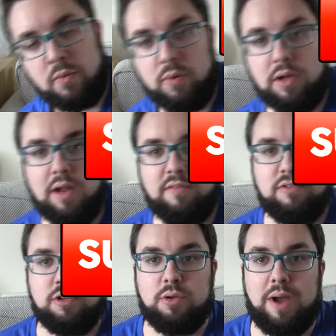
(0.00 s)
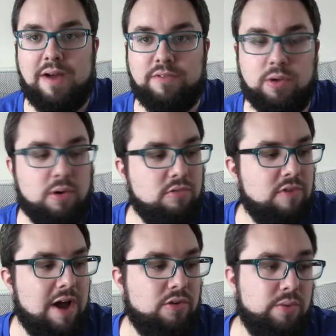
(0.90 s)
We'd love to have you
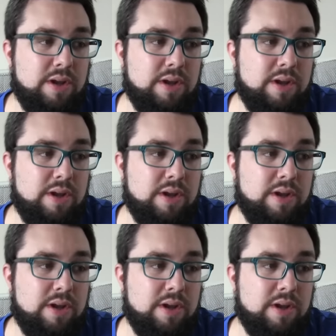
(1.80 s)
around.